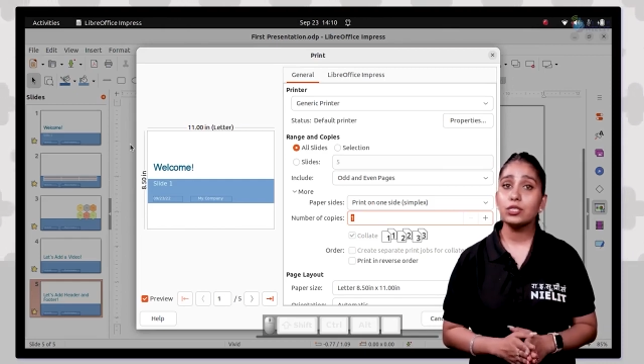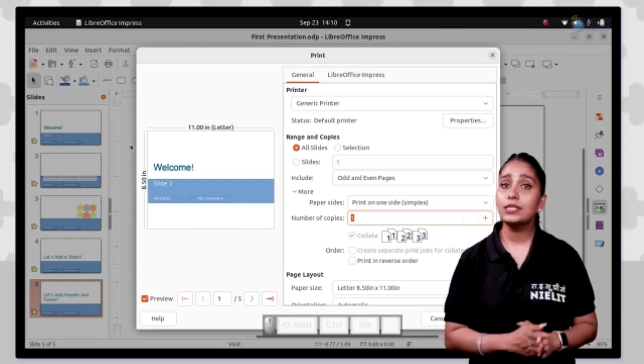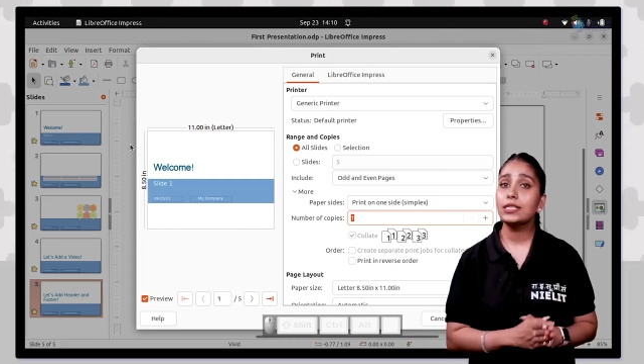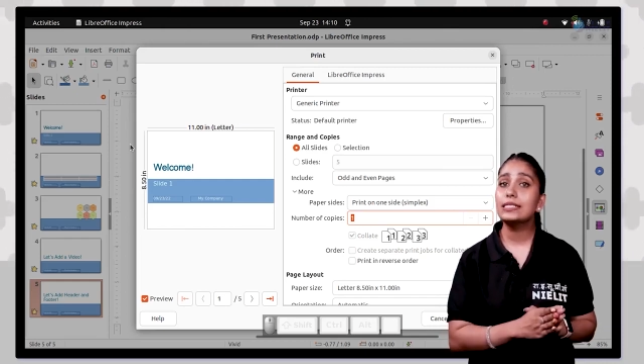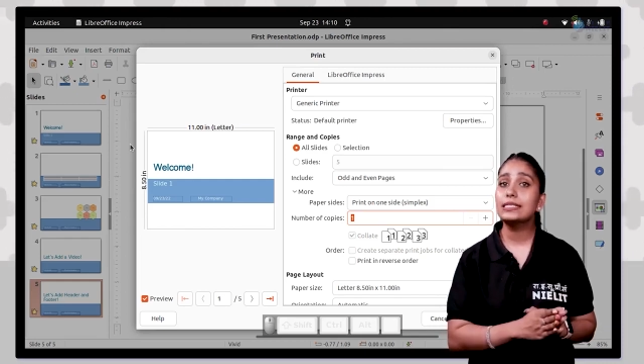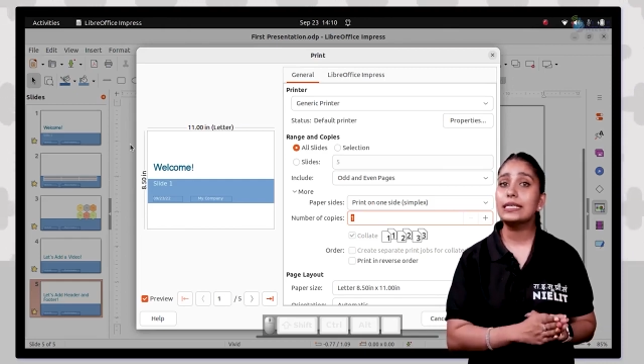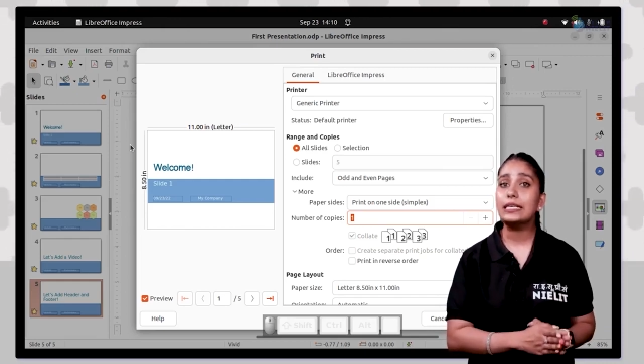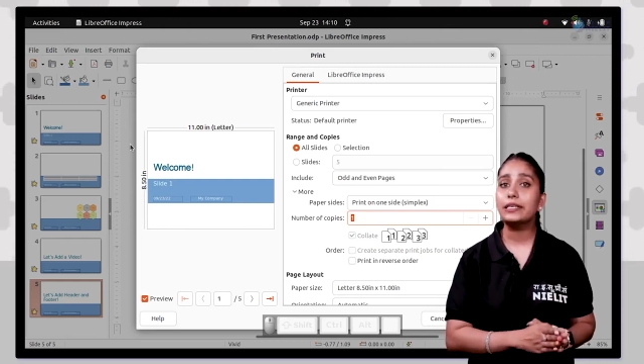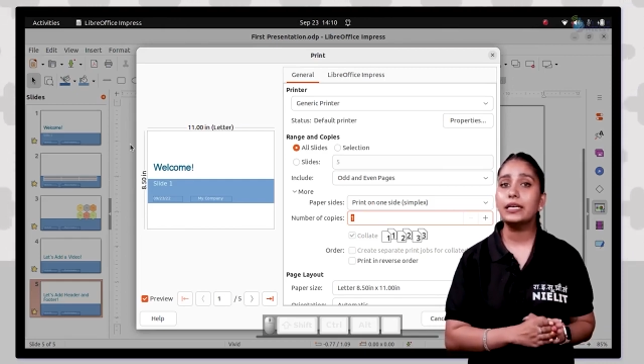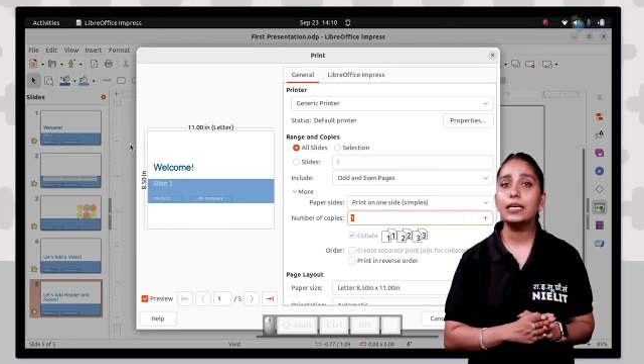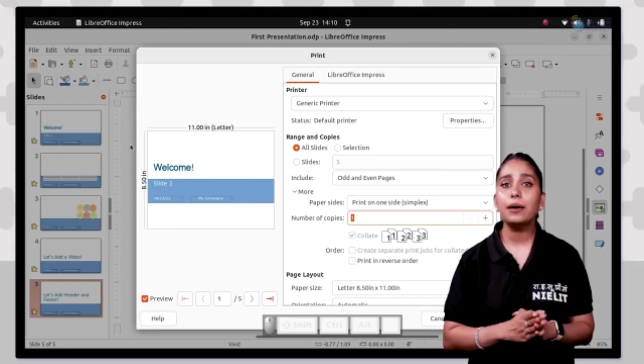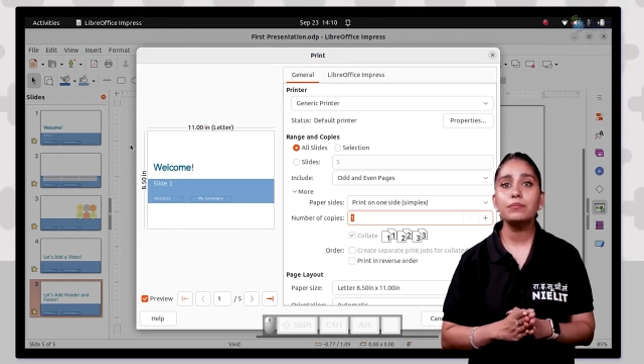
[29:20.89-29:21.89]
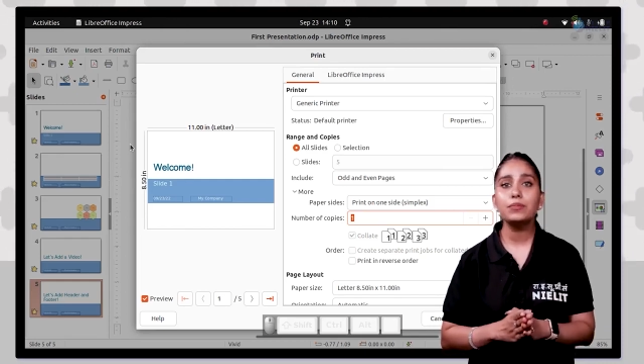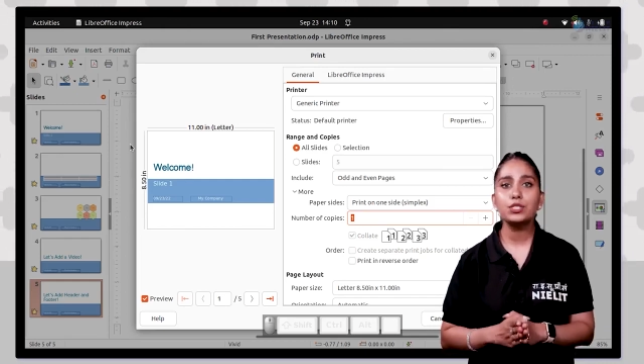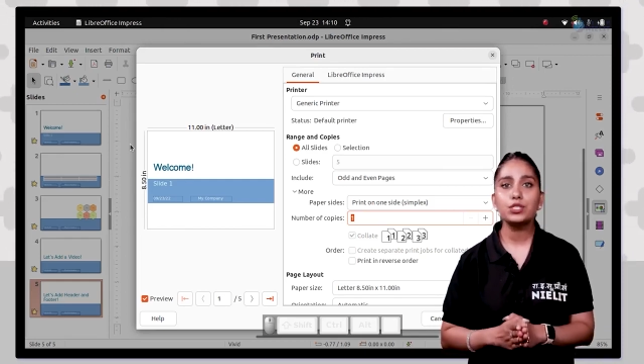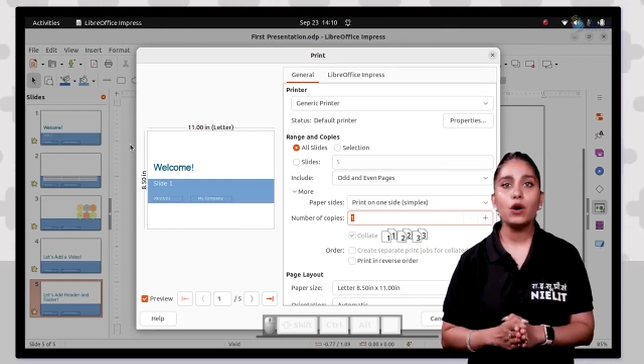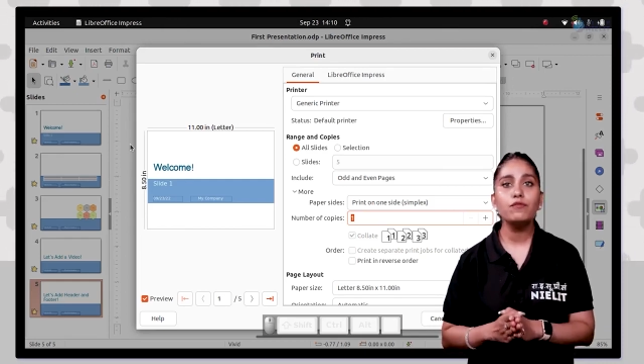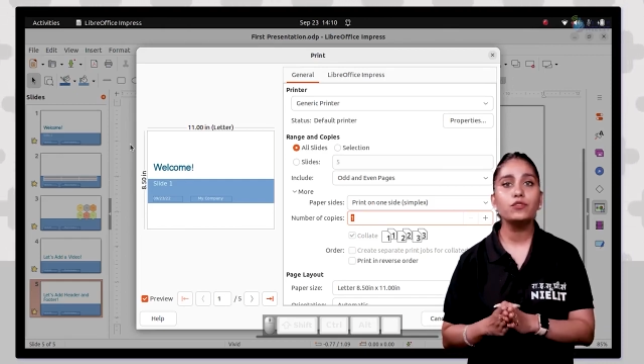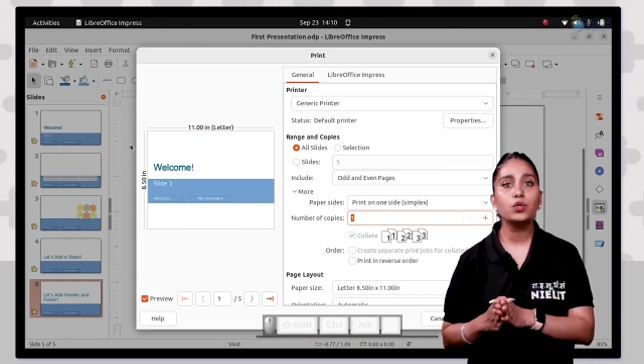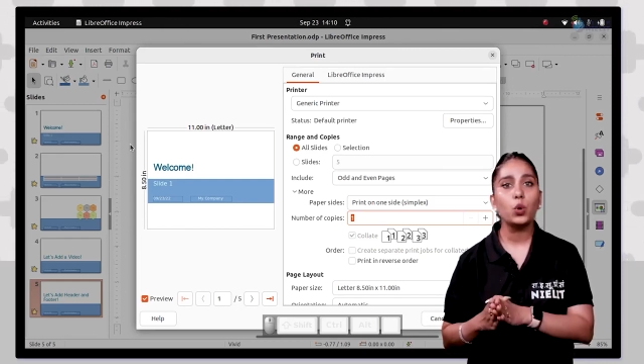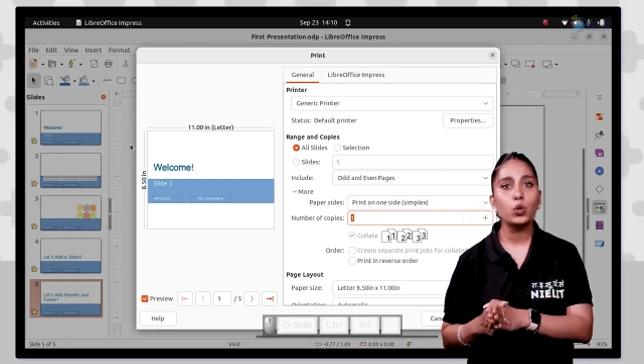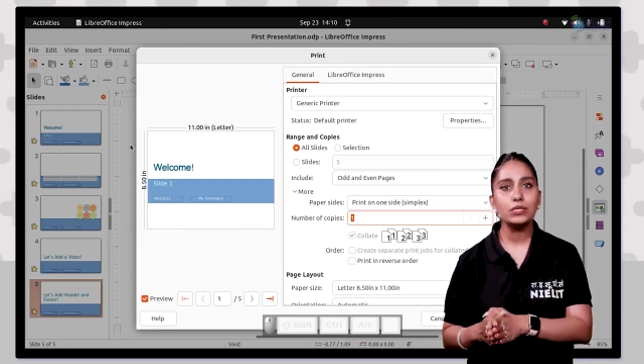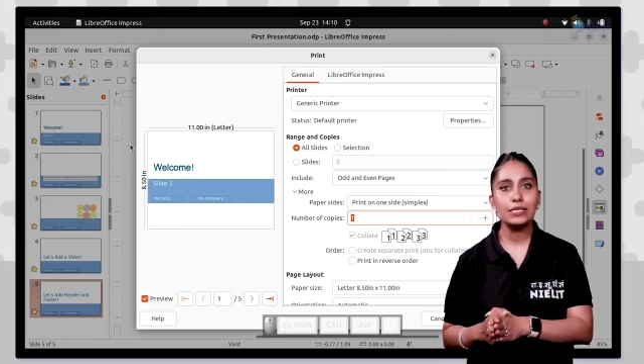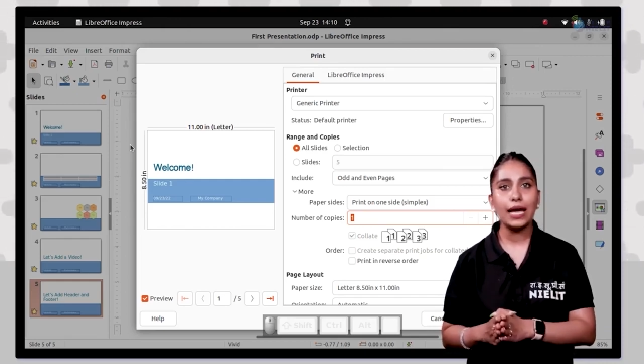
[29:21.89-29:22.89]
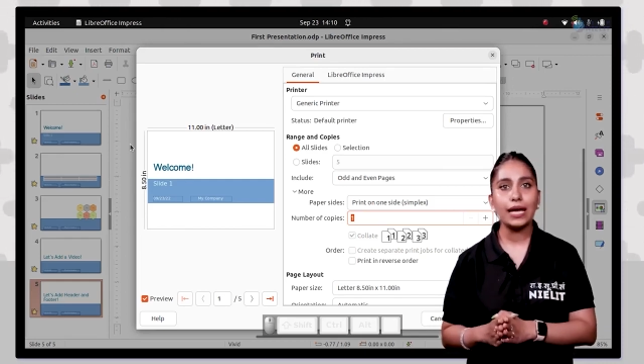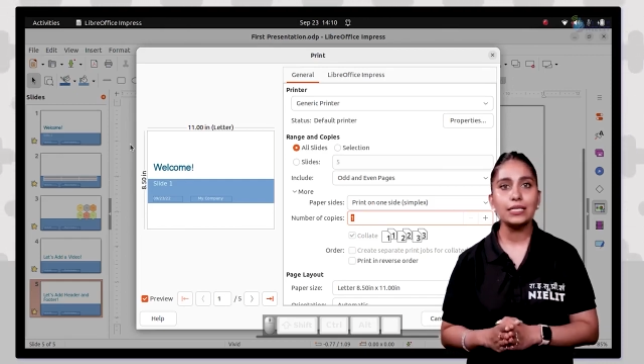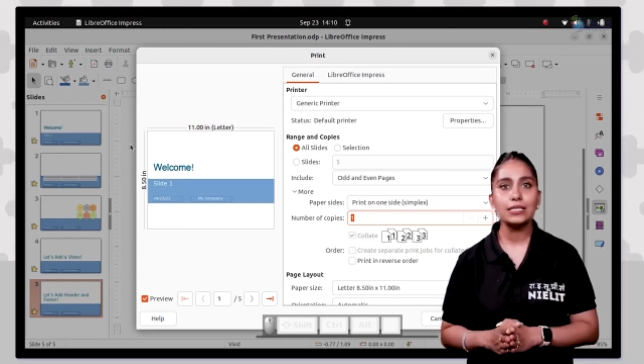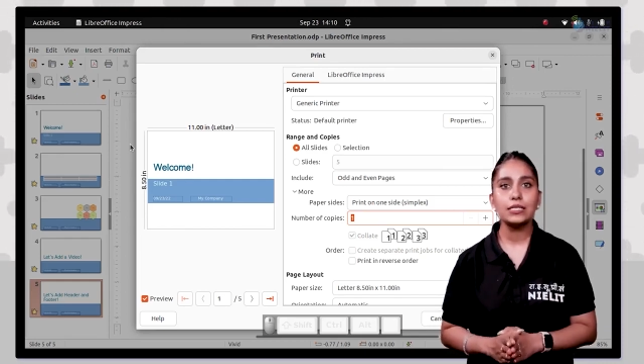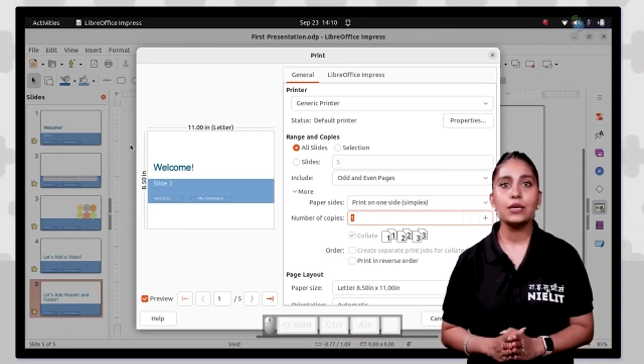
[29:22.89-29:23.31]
the serial numbers of those slides